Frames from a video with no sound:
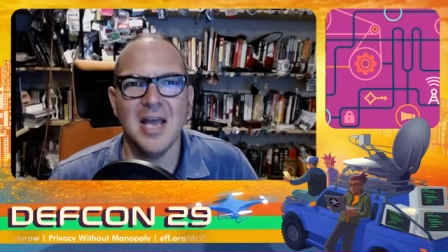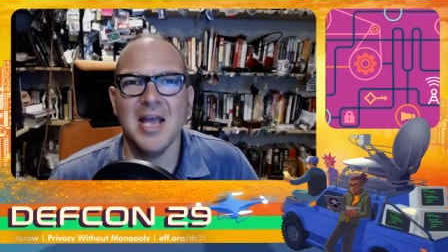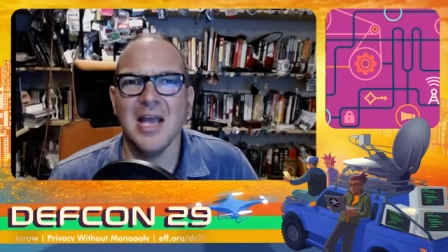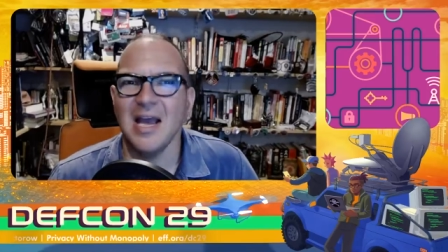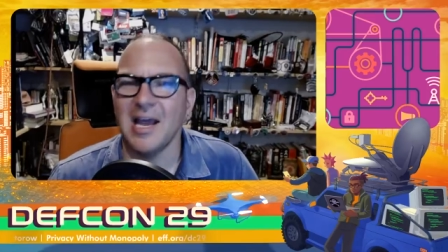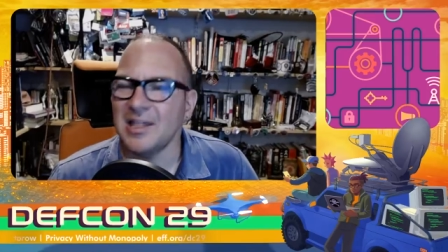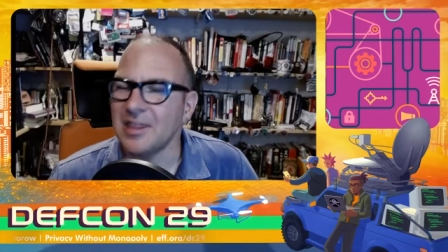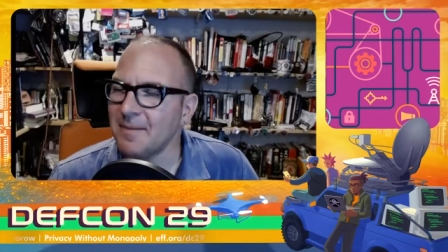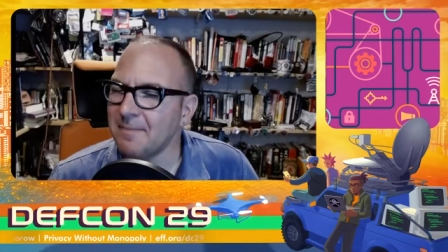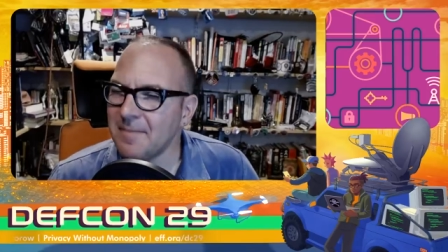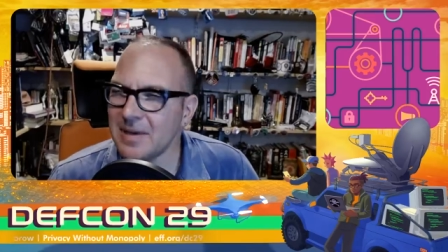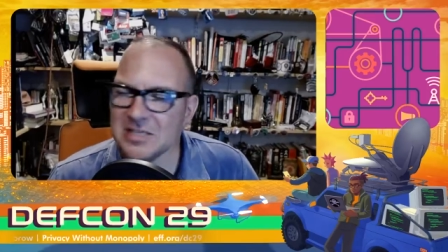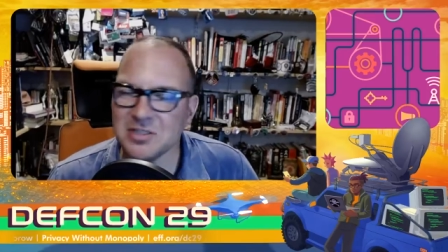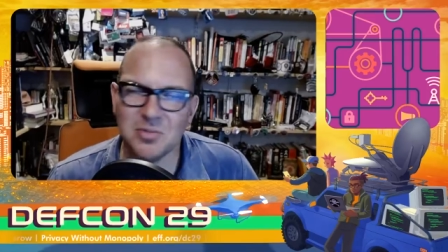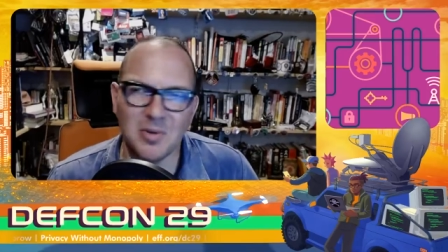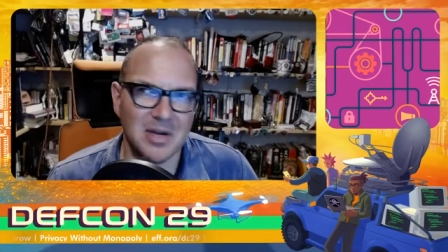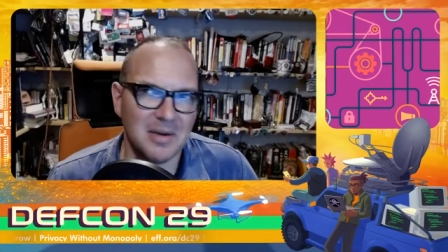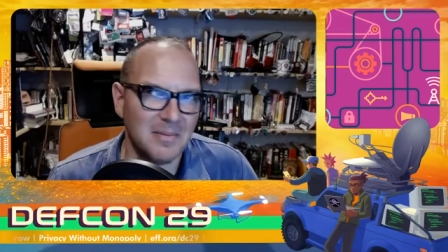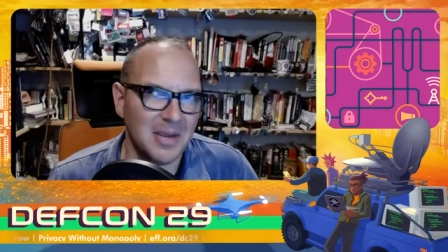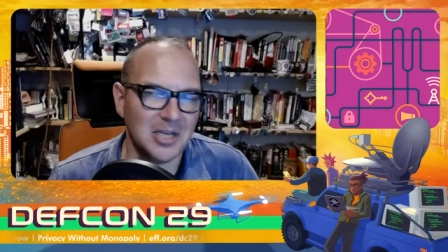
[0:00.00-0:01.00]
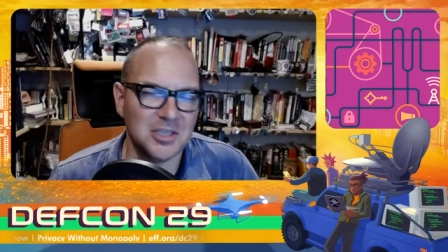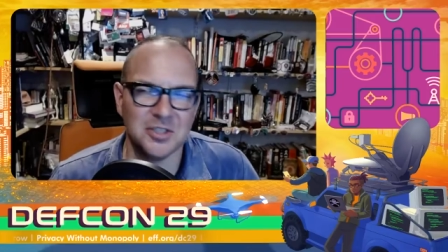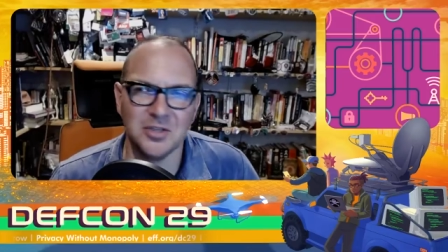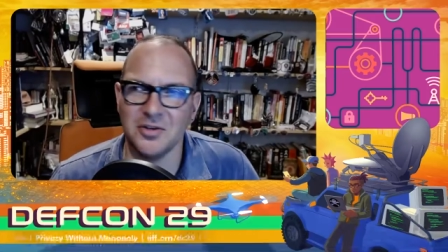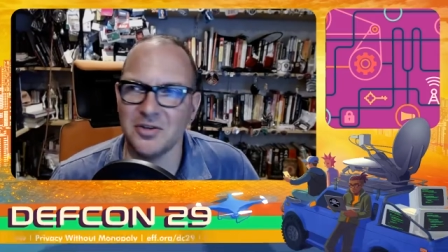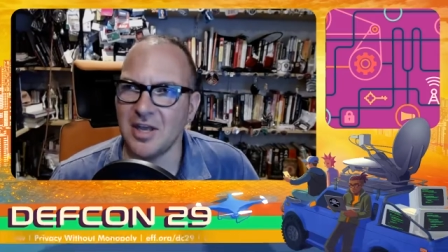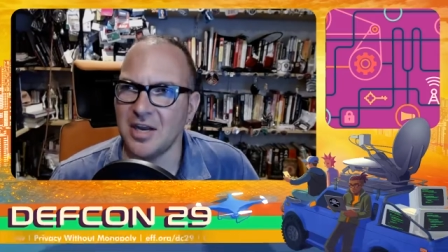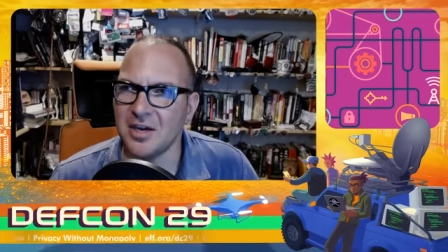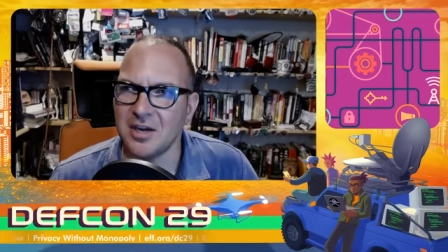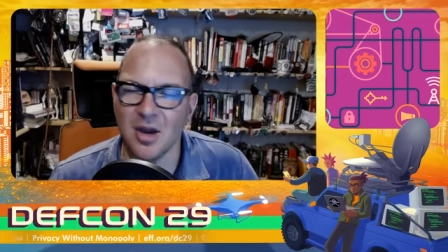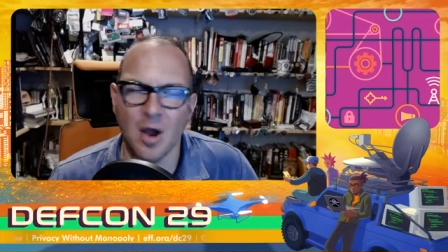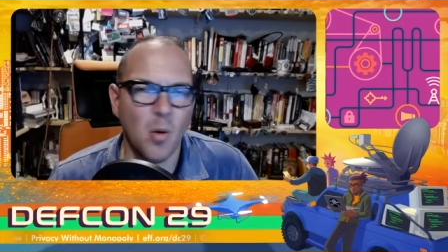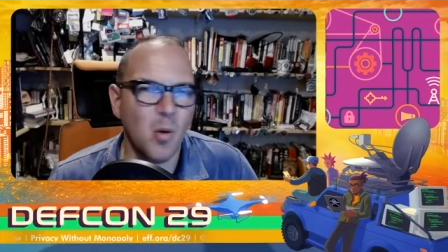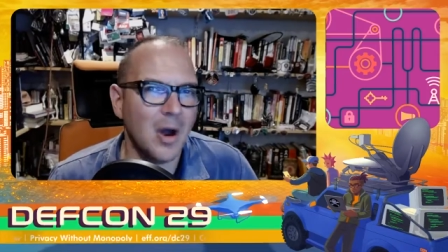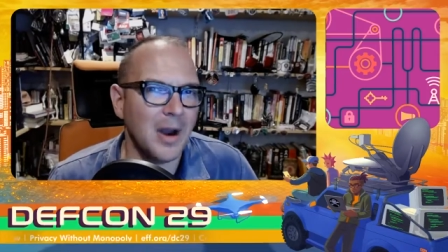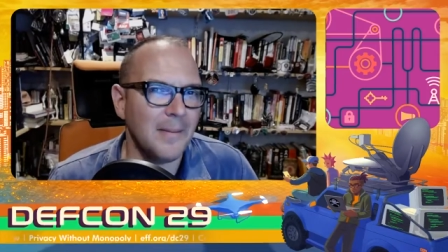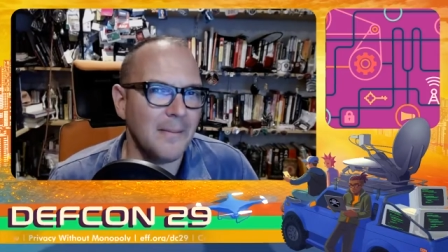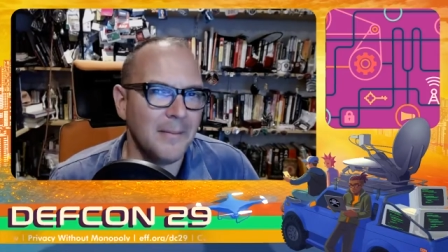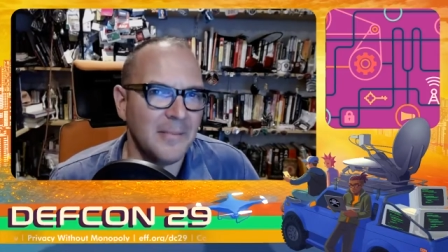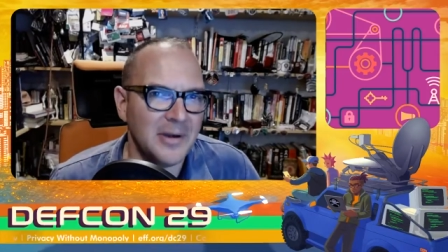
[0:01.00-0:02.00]
And the best way to make sure that no
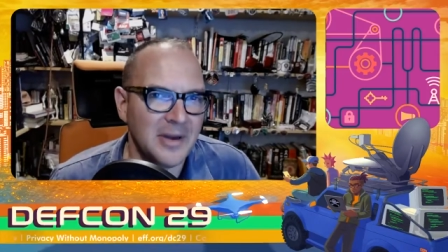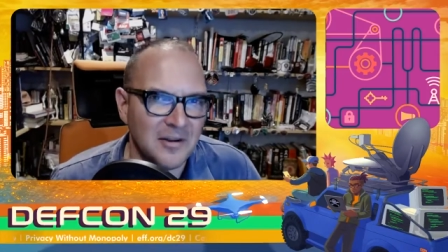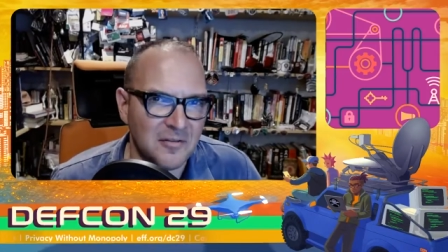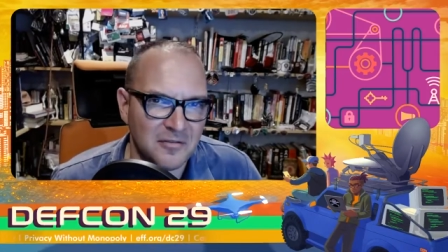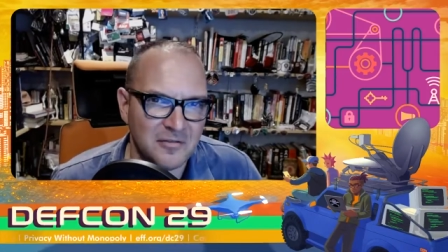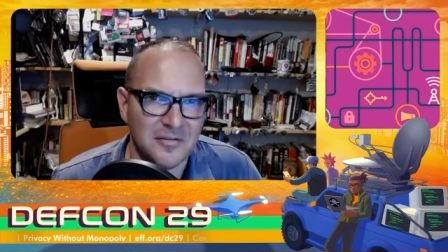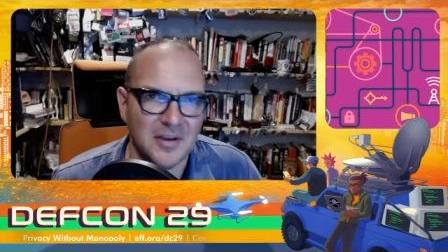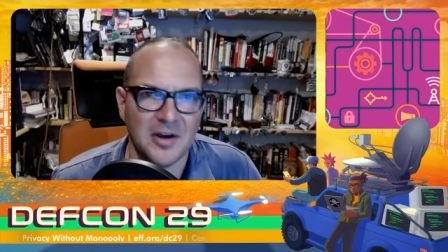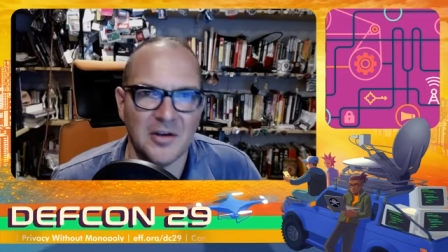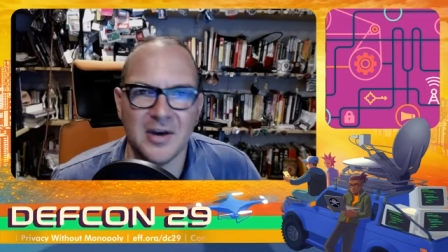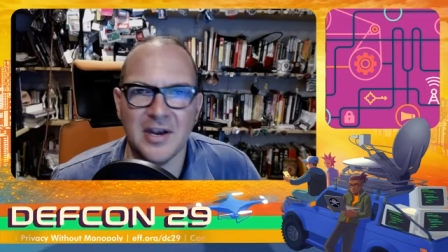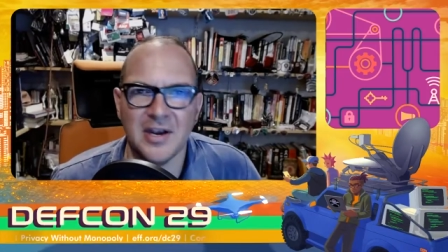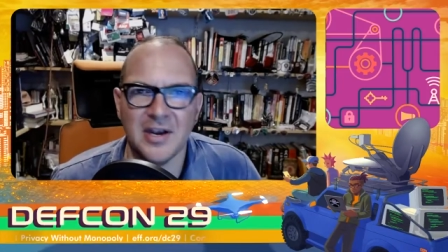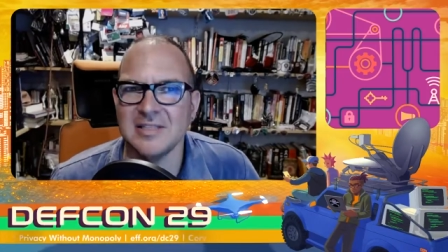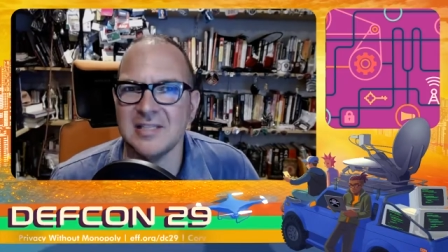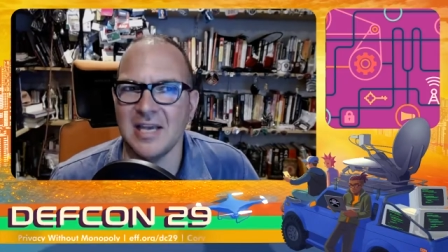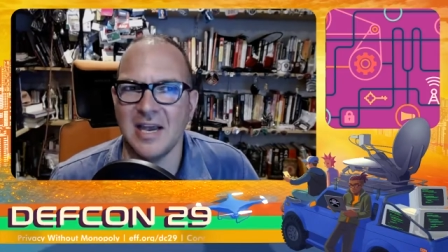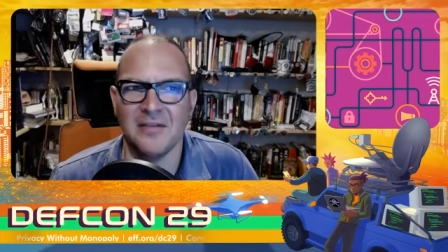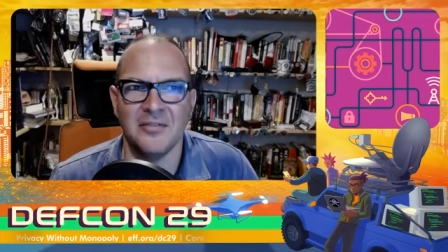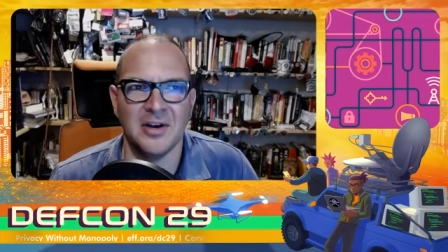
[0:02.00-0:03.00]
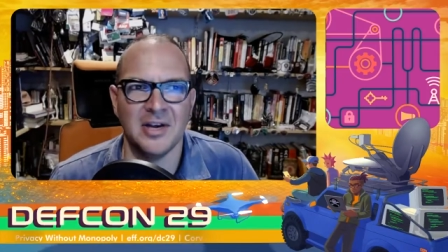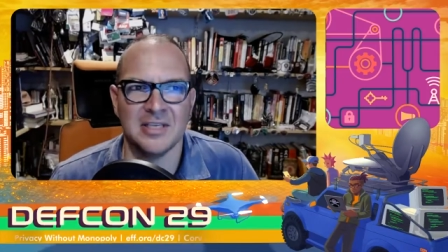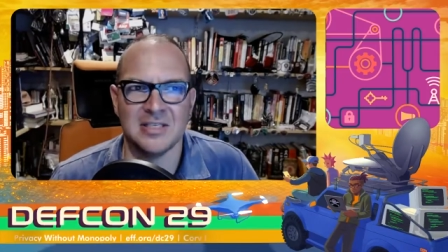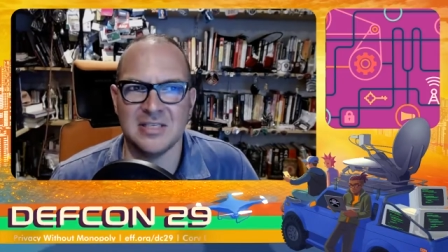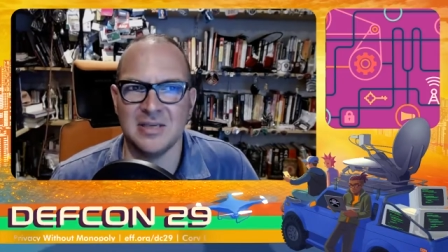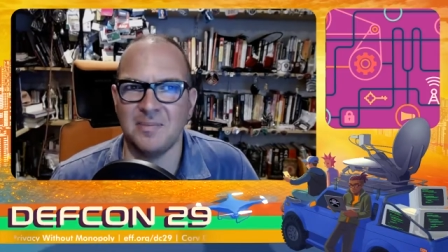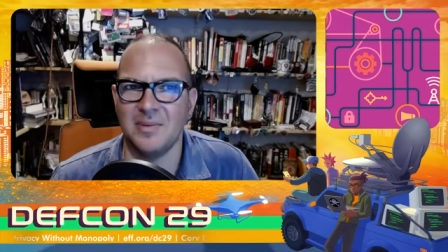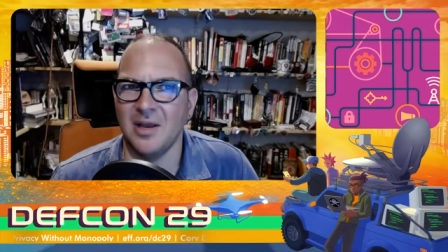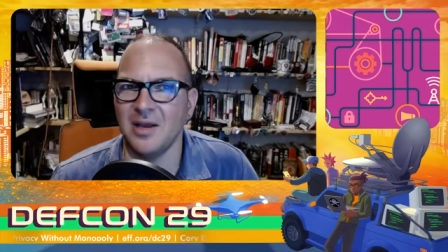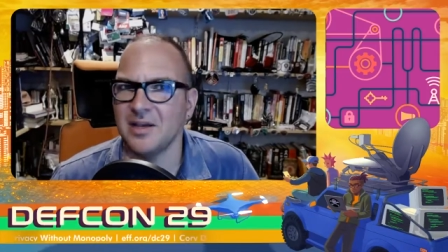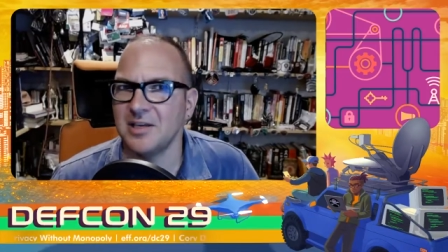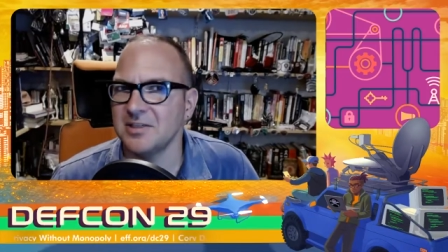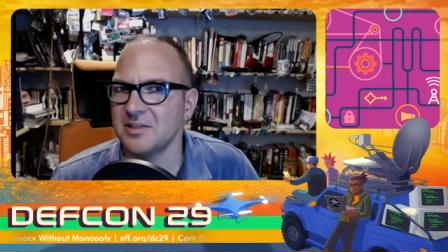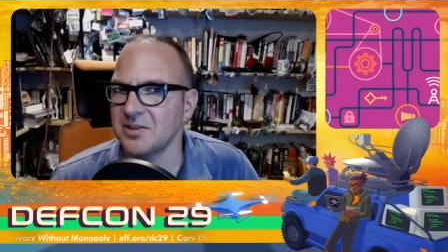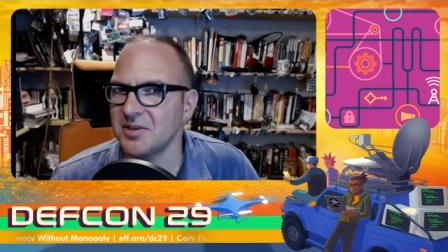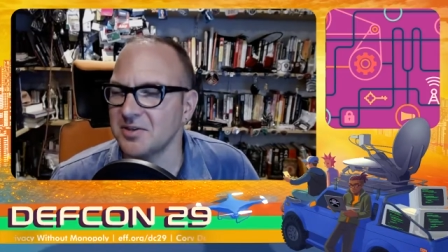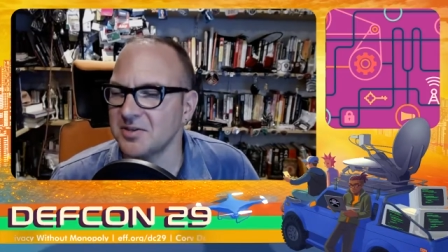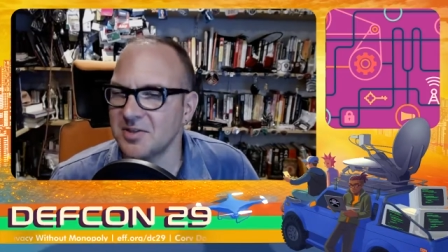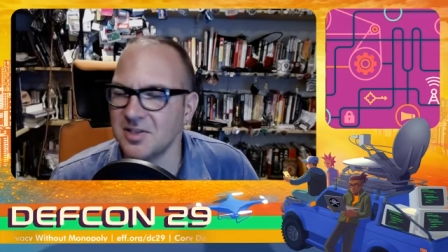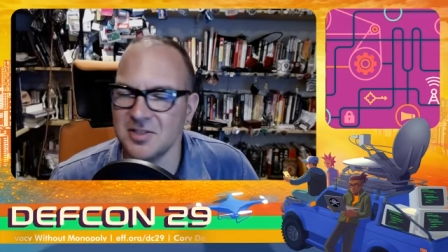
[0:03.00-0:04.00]
one nefarious ever gets to plug into
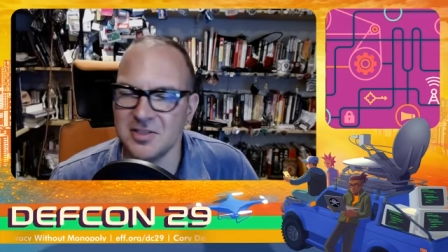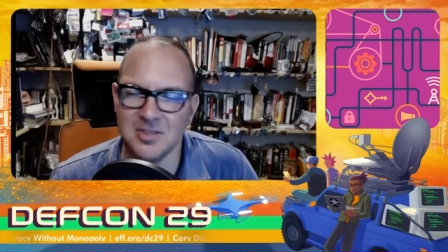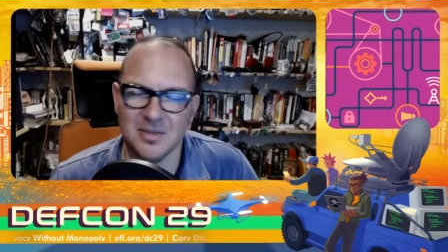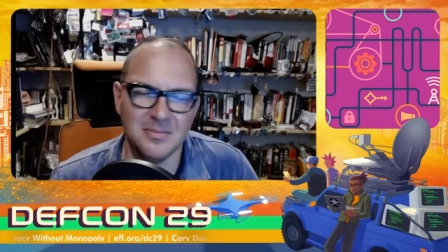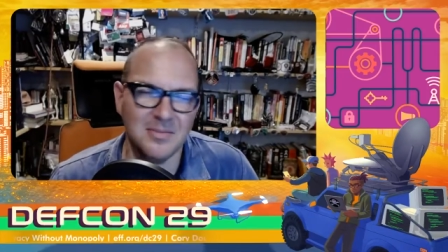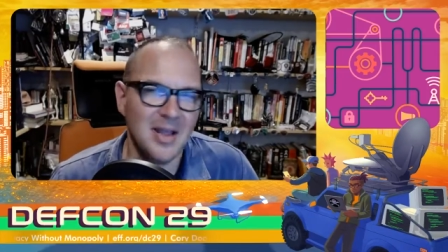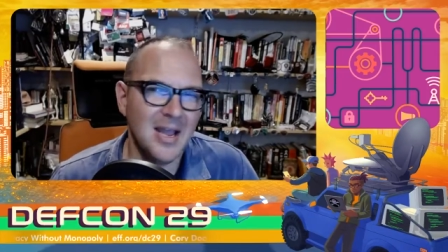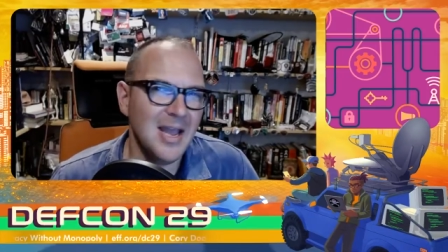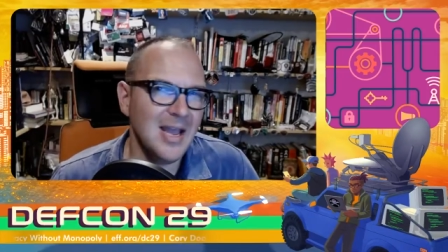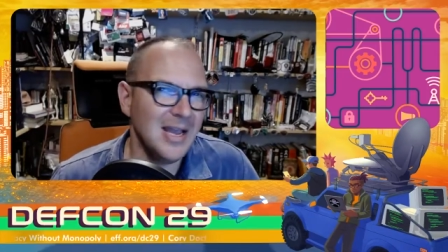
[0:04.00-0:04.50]
their system